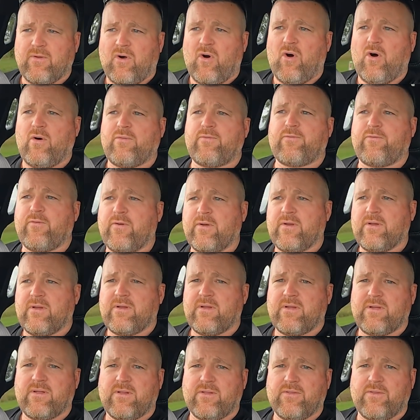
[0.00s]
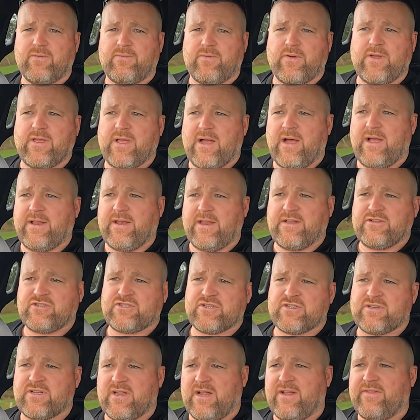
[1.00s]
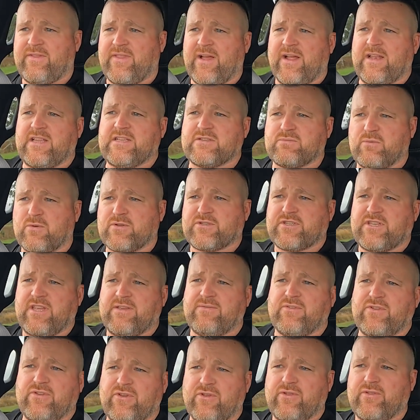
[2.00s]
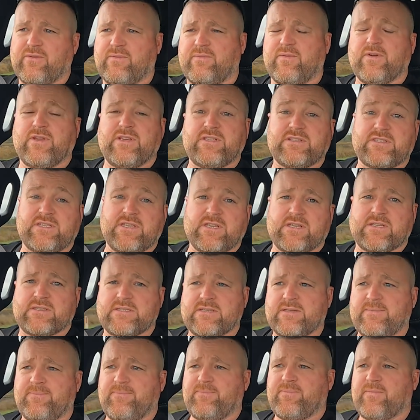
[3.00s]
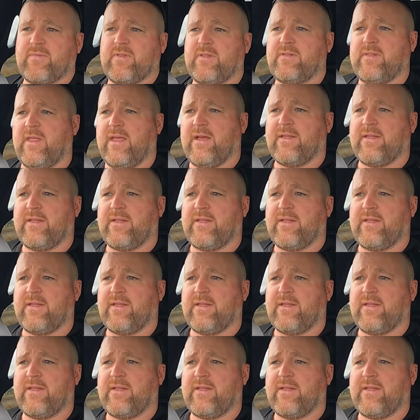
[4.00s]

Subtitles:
off the V8 engine, and that is what's given you the V6.